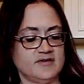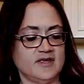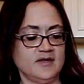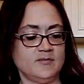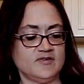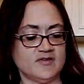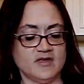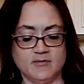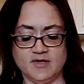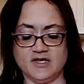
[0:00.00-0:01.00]
time is
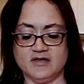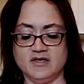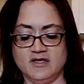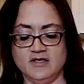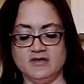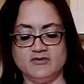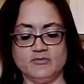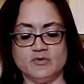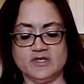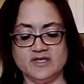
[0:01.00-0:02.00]
coming
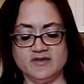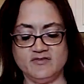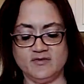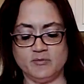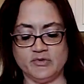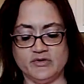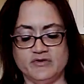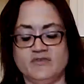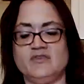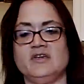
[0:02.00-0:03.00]
to release the
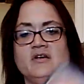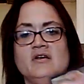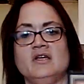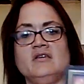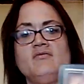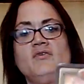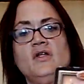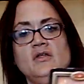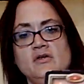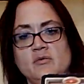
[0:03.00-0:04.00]
burdens here and to
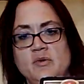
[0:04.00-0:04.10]
follow your